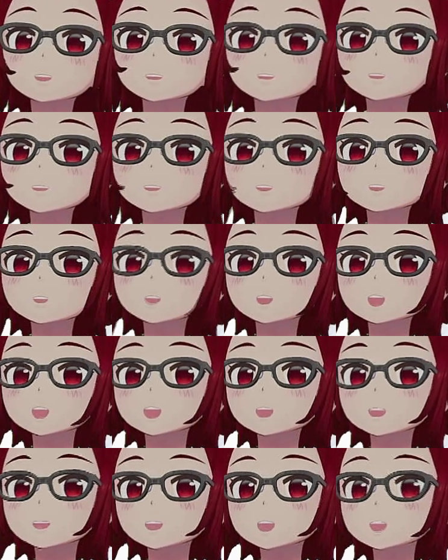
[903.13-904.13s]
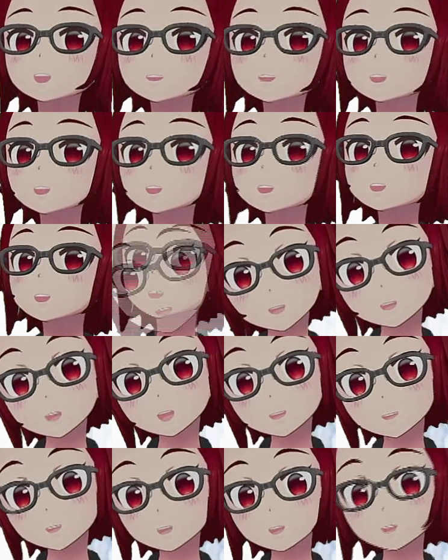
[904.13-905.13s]
Yuki Hanalami.
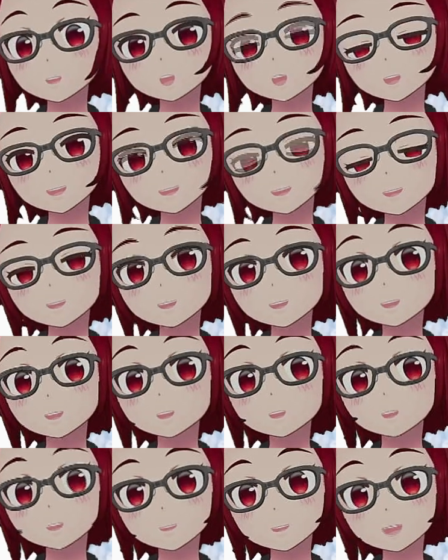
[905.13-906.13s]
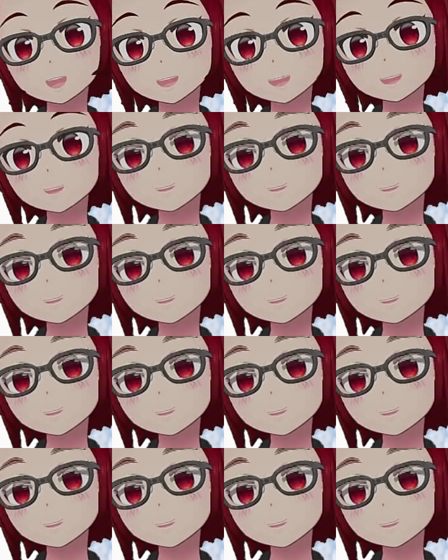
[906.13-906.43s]
But she's a 1/6 scale, which I'm kind of